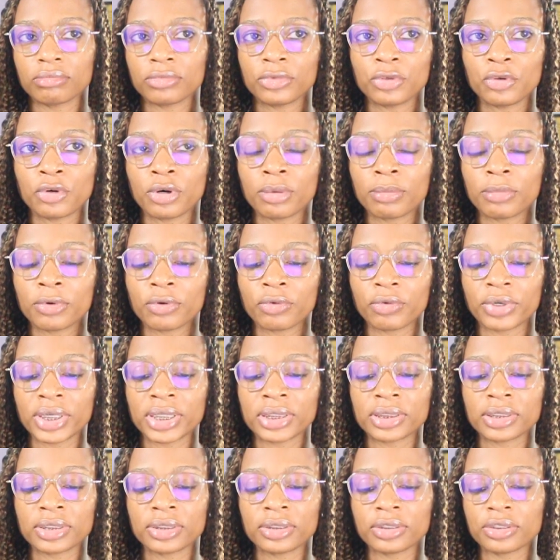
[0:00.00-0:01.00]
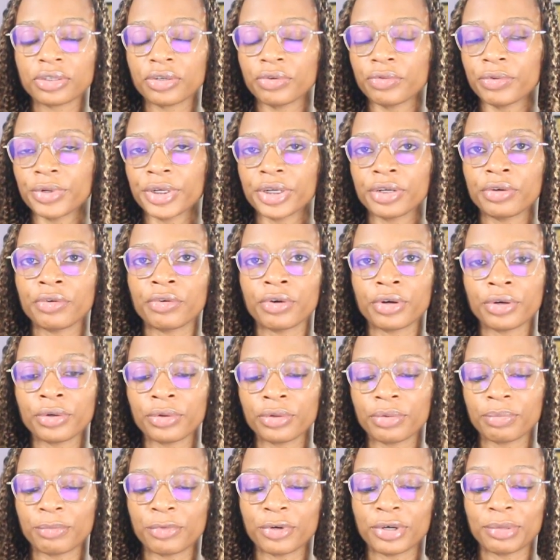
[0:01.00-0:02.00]
normal reasons: career
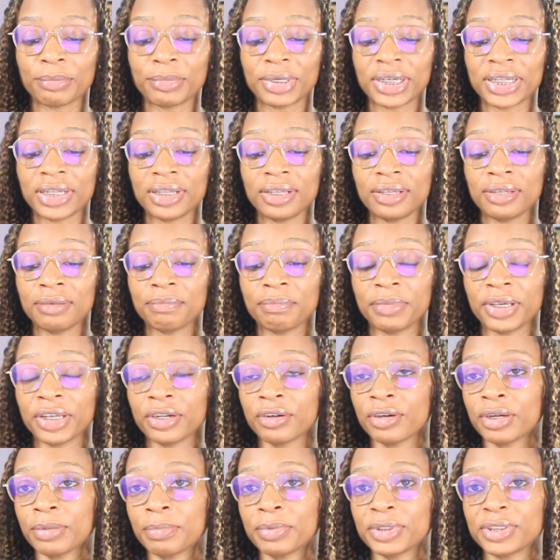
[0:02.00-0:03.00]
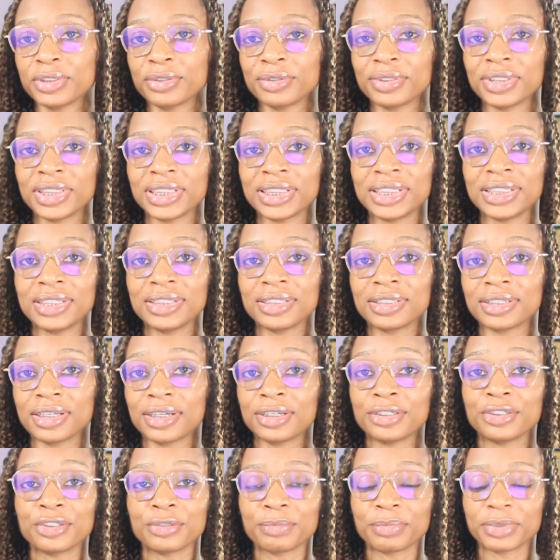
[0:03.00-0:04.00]
growth, more money, better opportunities,
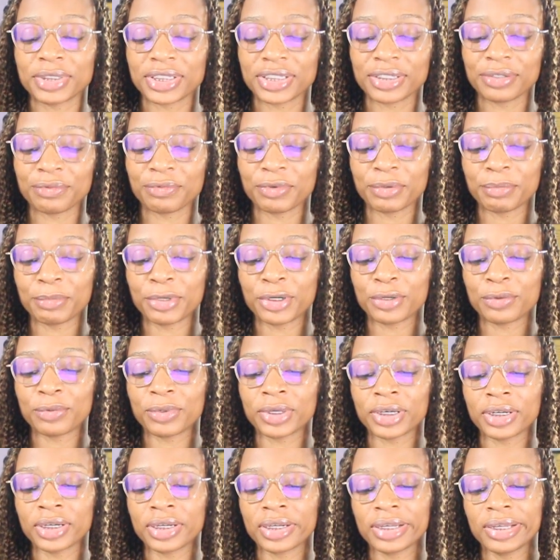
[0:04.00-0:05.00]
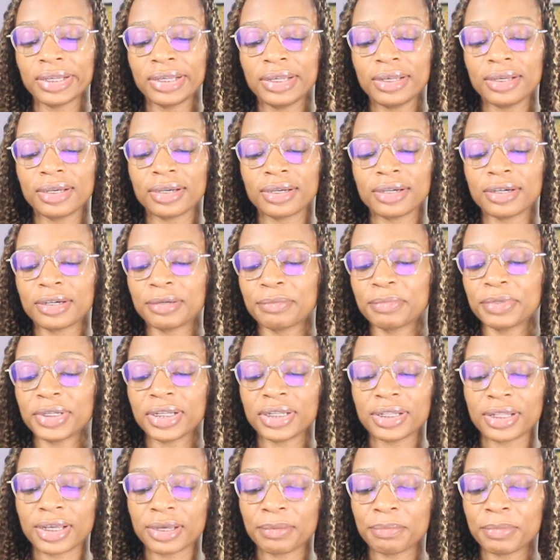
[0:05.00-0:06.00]
100% remote work, a
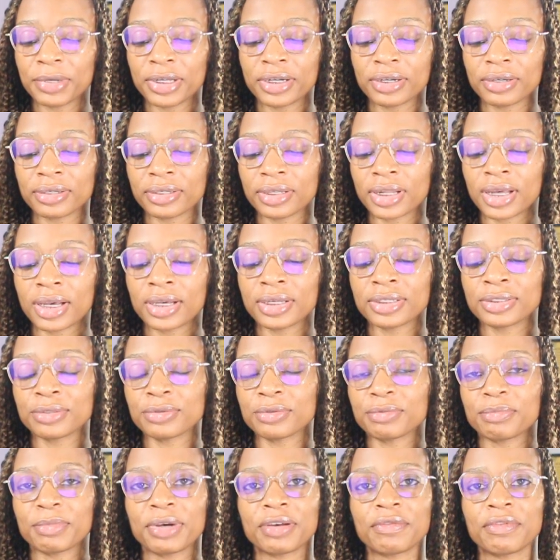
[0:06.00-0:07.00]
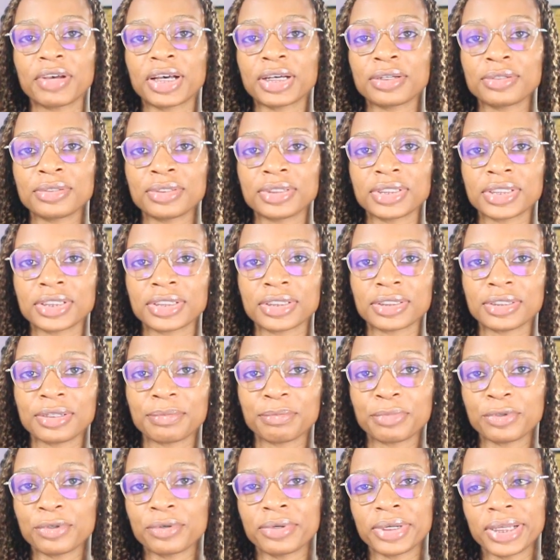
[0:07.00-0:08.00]
company that better aligns with my values as an
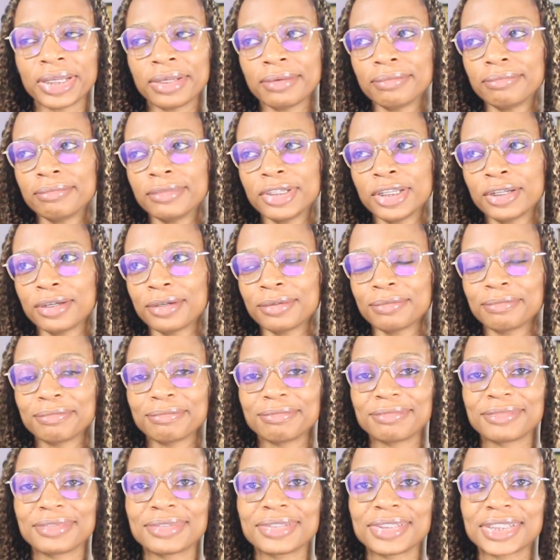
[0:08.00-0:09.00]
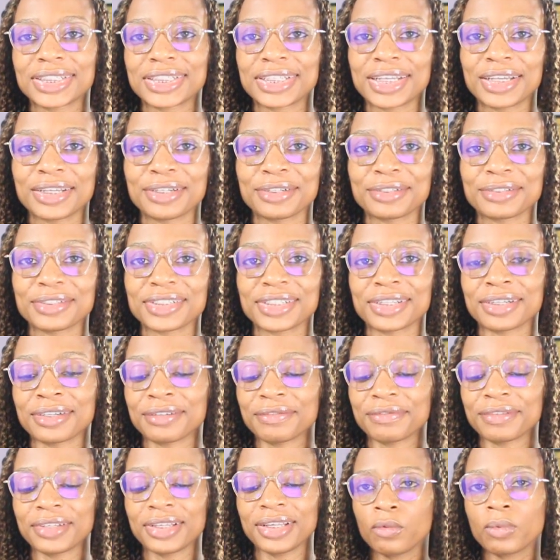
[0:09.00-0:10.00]
employee, you know, standard
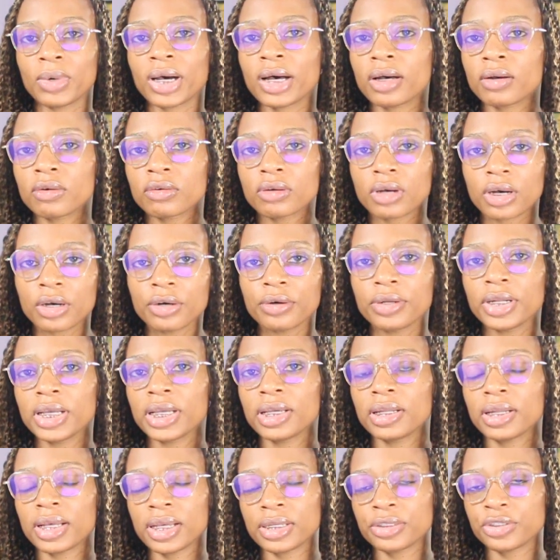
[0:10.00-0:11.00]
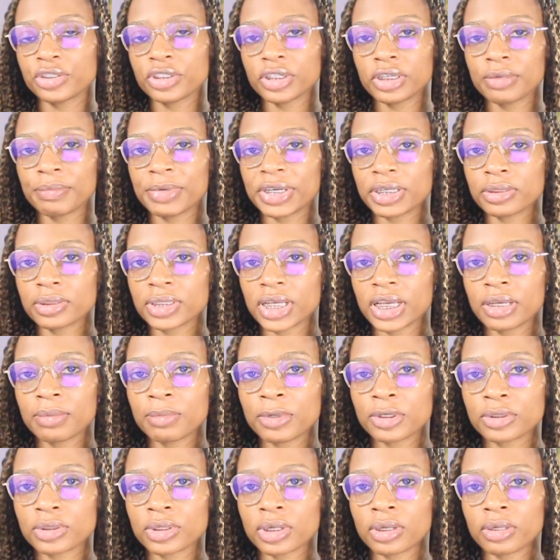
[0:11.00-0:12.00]
stuff. While coding in HTML
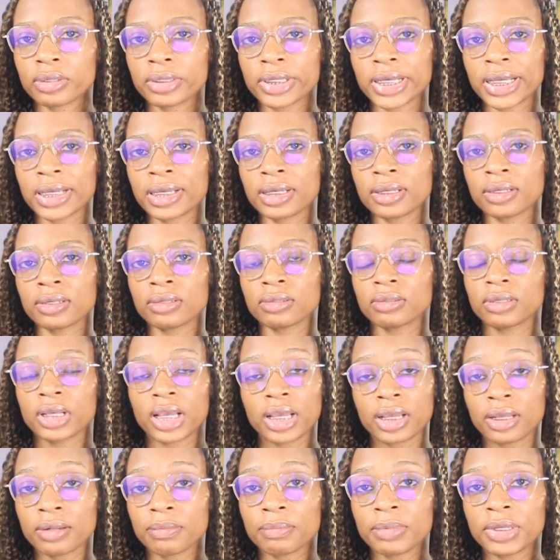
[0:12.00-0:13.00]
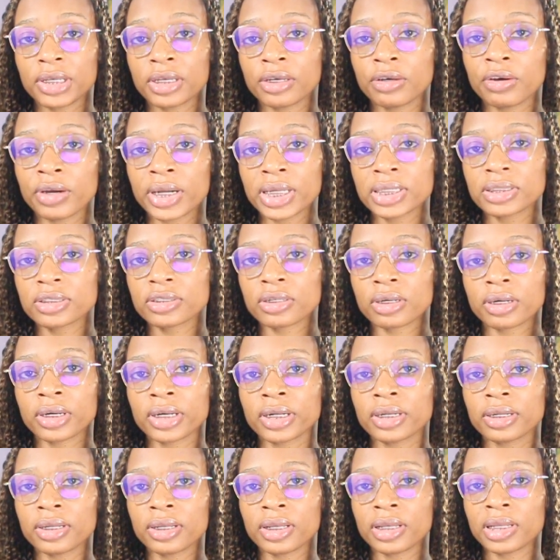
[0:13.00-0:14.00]
tables all day can be a great
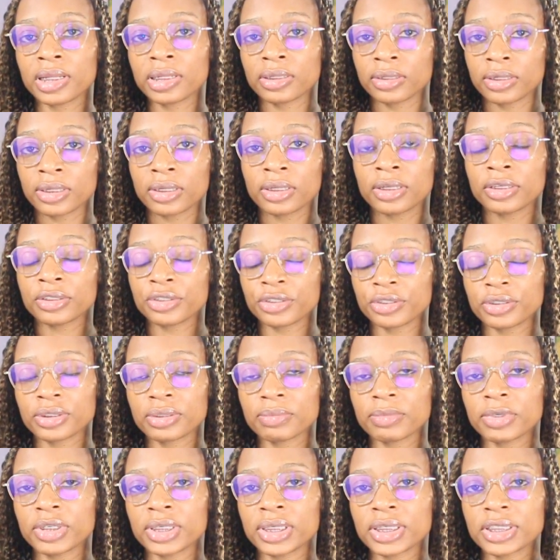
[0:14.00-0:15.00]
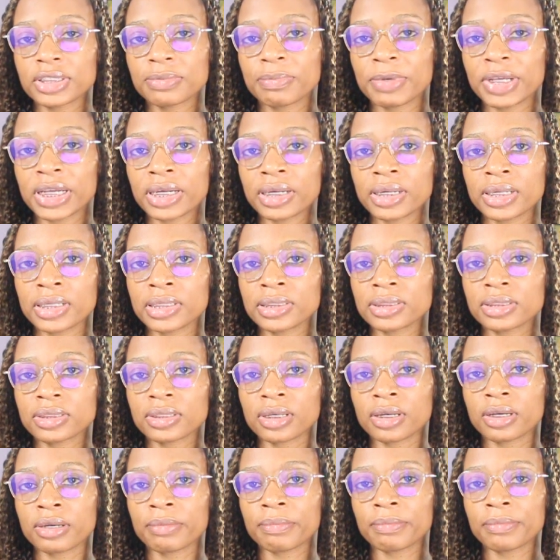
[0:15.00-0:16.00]
start and get you some good experience,
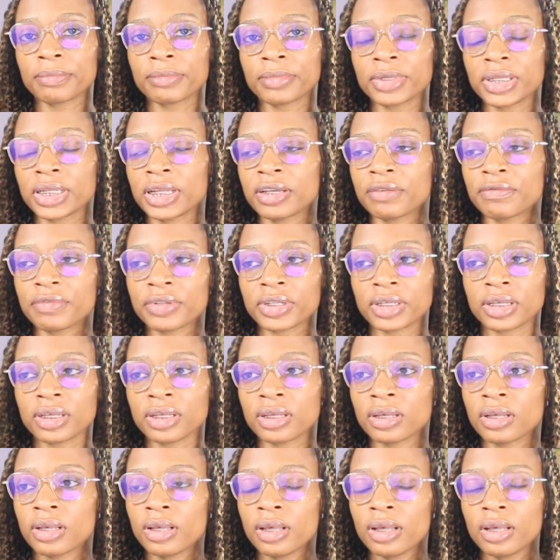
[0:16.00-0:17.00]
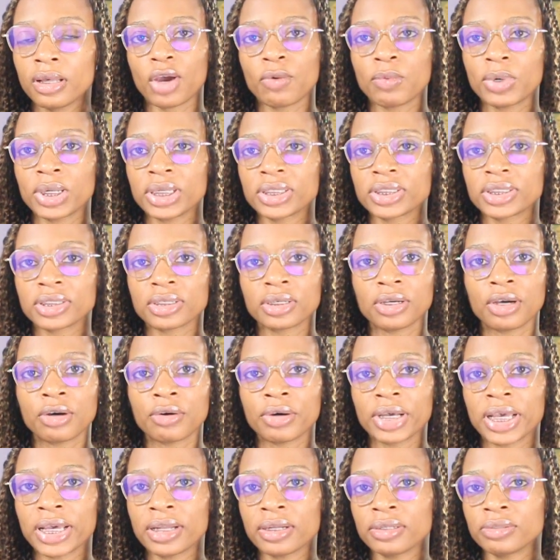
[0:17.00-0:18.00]
definitely I wanted to go
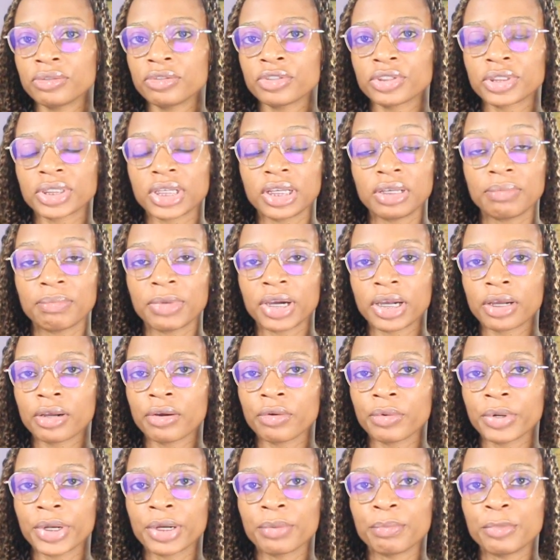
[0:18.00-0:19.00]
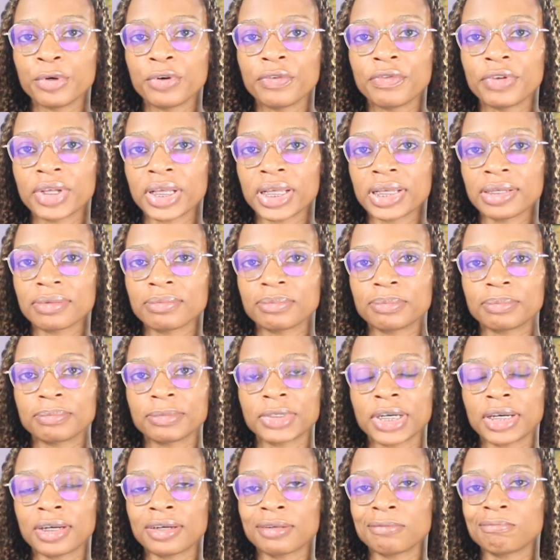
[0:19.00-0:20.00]
ahead and just keep my career moving,
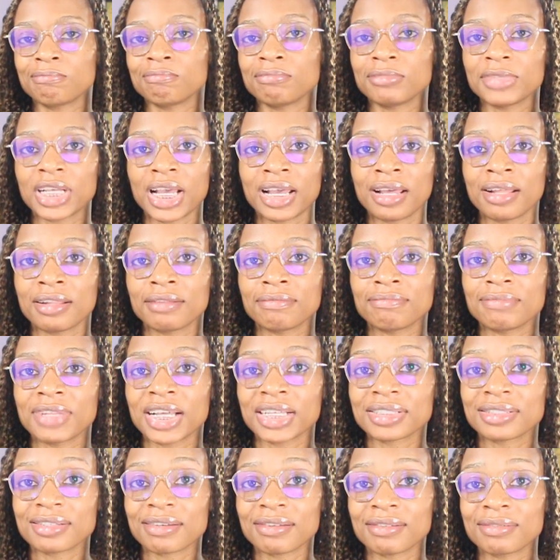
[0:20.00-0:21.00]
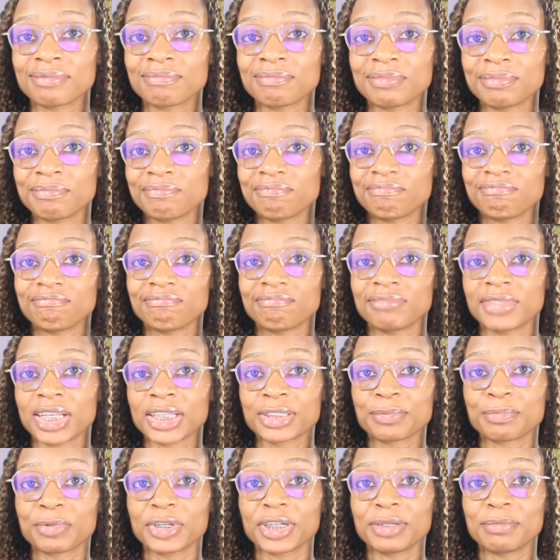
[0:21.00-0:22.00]
and
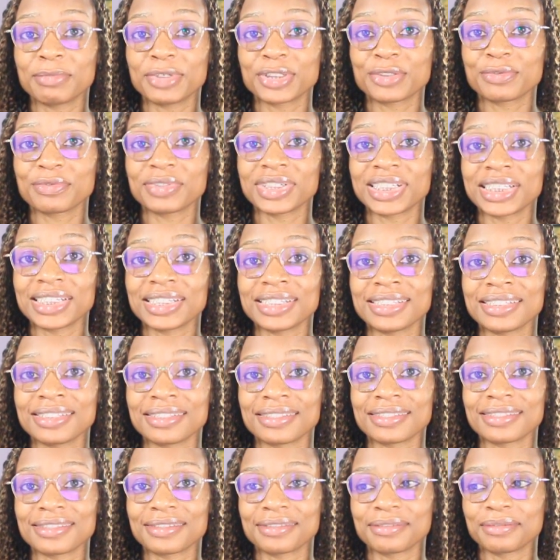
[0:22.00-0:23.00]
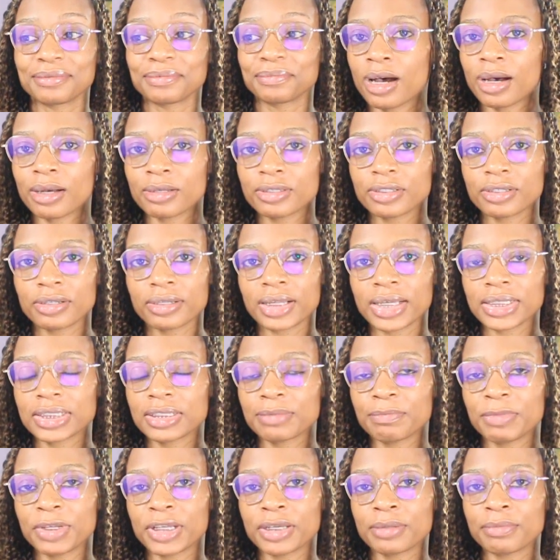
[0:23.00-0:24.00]
that's pretty much what it is. I also like
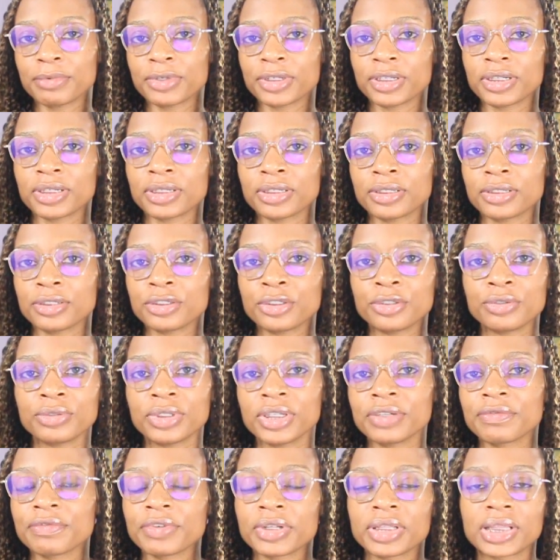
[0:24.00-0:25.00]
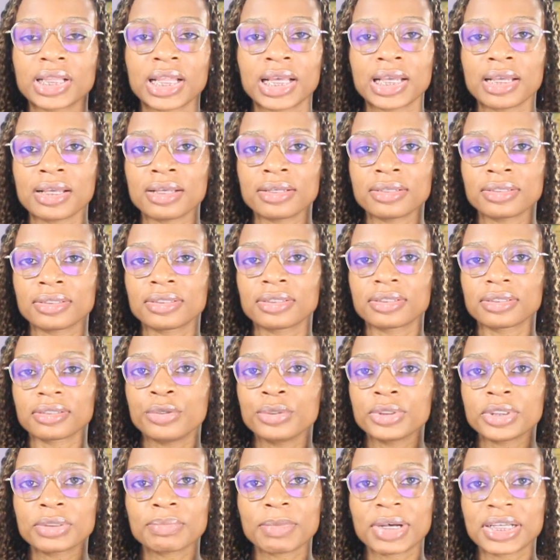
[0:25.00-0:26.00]
to be able to do different things,
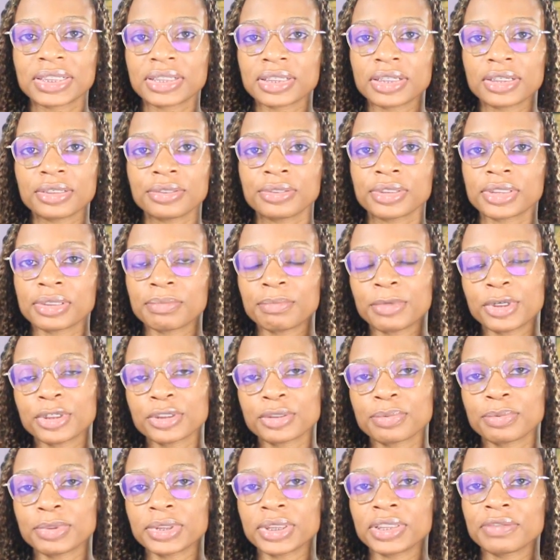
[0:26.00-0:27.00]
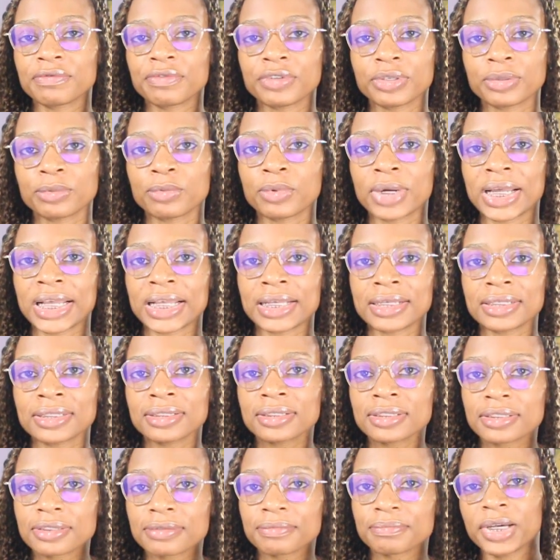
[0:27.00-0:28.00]
use my skills in multiple different
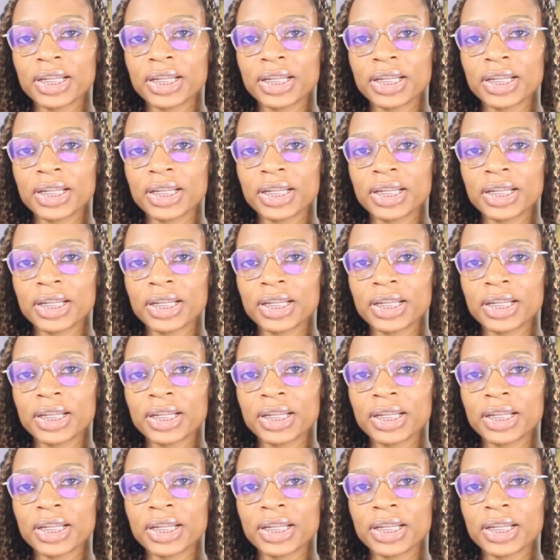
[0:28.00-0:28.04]
ways.